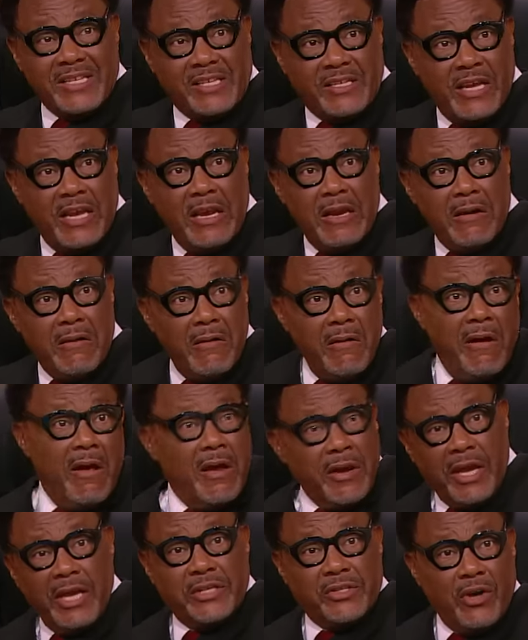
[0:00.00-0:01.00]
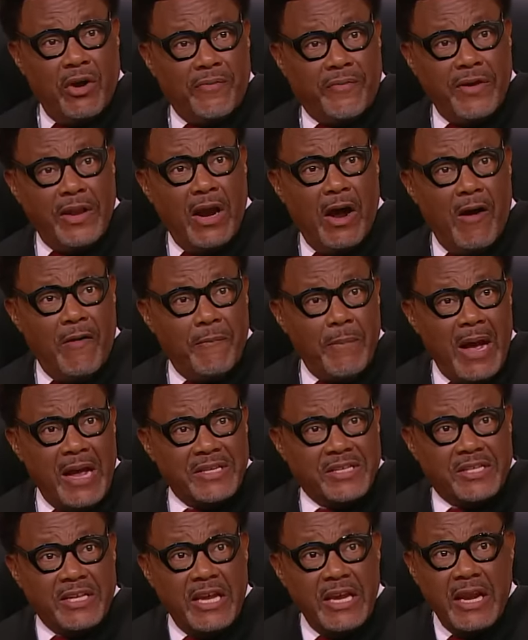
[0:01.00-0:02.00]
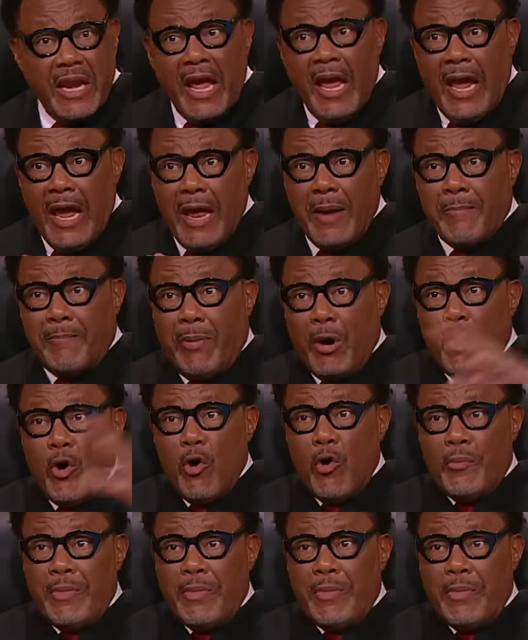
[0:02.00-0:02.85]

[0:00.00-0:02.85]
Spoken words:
seat. Get your feet off my seat. And boom,